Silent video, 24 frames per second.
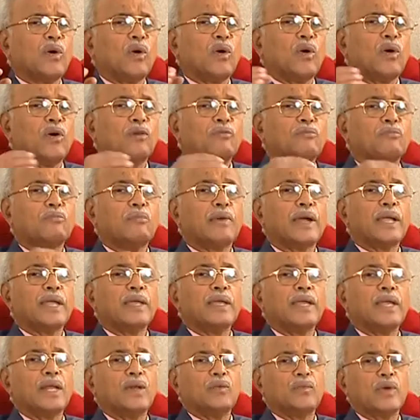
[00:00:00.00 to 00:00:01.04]
of my
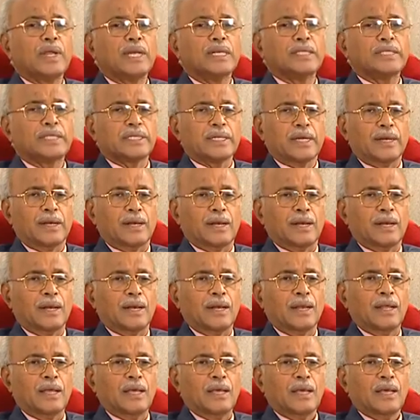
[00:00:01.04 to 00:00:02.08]
invention.
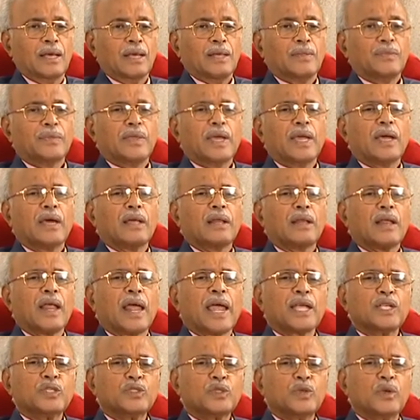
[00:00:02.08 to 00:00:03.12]
They are
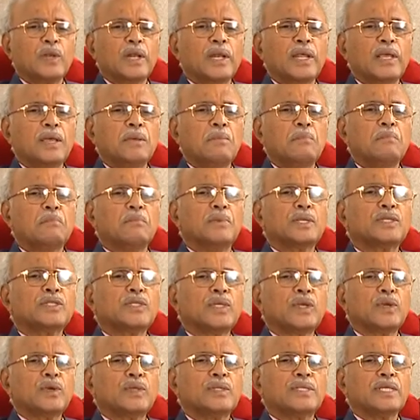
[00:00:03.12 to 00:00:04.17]
actually
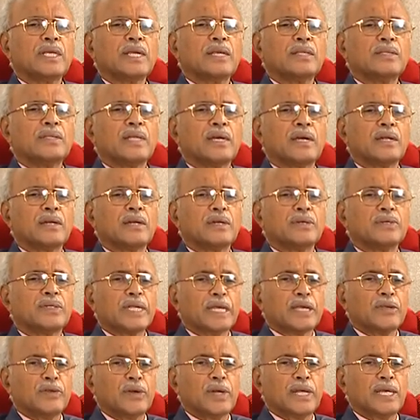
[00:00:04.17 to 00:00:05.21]
misusing the
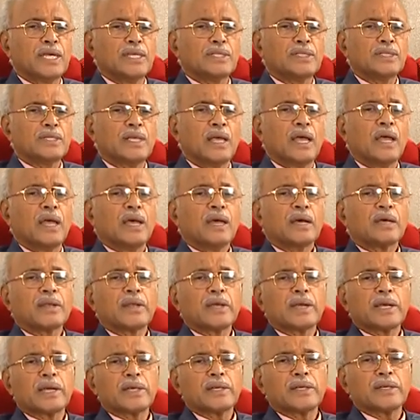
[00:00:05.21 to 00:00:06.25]
degrees
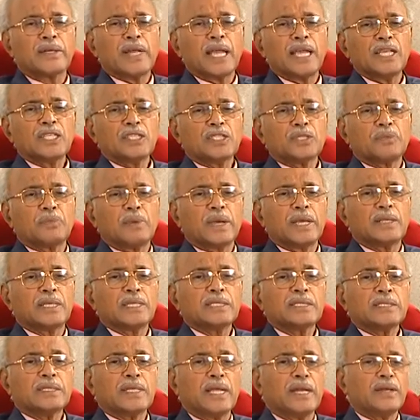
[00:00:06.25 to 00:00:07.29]
recognized by the
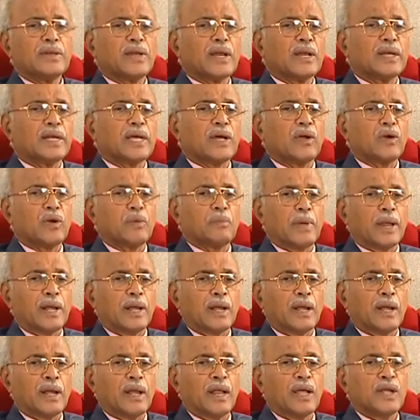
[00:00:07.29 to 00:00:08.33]
central
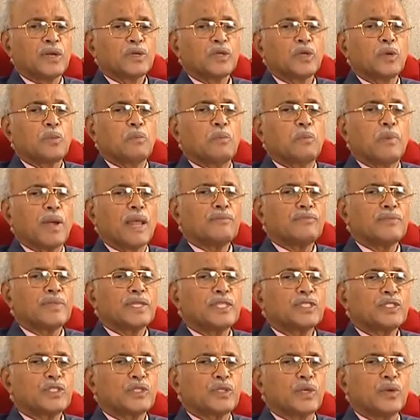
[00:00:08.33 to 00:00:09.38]
government to bluff the
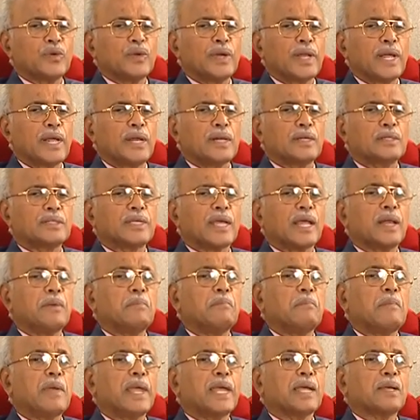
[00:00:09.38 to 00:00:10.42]
students and
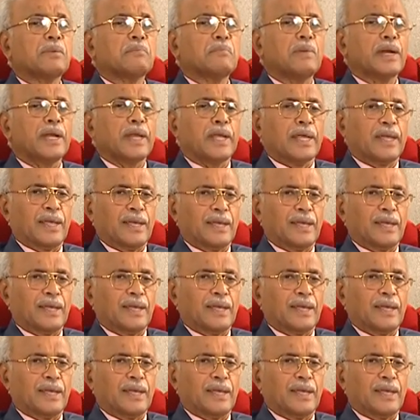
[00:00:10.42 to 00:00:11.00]
make money.